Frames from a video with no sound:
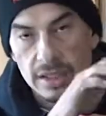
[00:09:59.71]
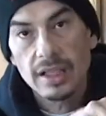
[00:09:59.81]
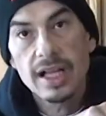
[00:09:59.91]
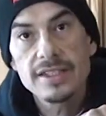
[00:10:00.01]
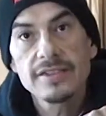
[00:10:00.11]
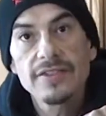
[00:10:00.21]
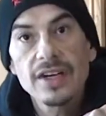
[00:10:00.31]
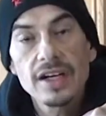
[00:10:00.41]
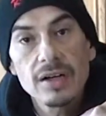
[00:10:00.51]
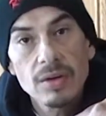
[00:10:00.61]
lots
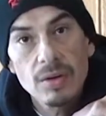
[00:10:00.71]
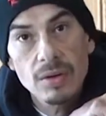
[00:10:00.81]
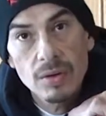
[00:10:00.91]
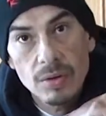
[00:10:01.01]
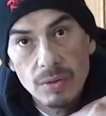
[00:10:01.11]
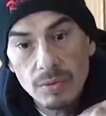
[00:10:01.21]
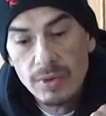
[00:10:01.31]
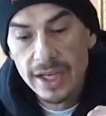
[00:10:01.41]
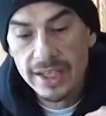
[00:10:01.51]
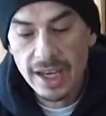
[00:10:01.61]
of
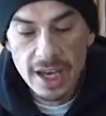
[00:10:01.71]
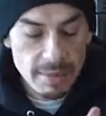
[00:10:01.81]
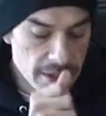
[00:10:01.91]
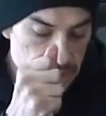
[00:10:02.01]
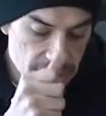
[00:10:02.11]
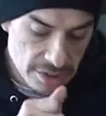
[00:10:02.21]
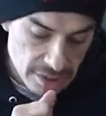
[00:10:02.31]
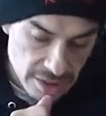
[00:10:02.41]
red cabbage,